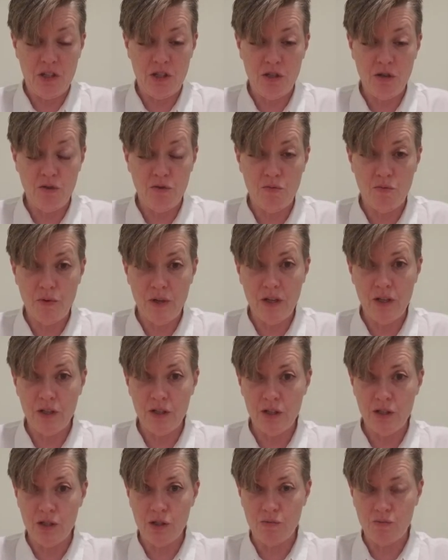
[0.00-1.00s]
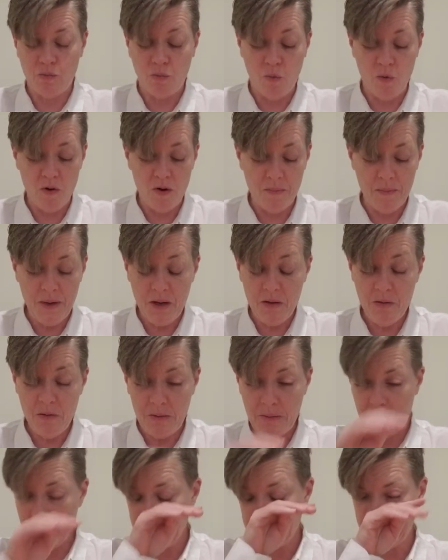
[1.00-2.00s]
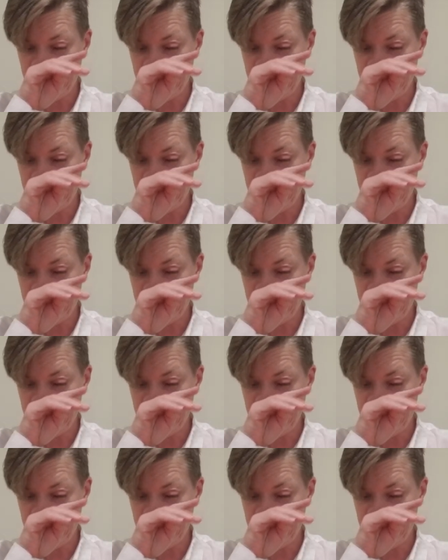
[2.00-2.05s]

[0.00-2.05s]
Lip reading: so weird. It's warm out.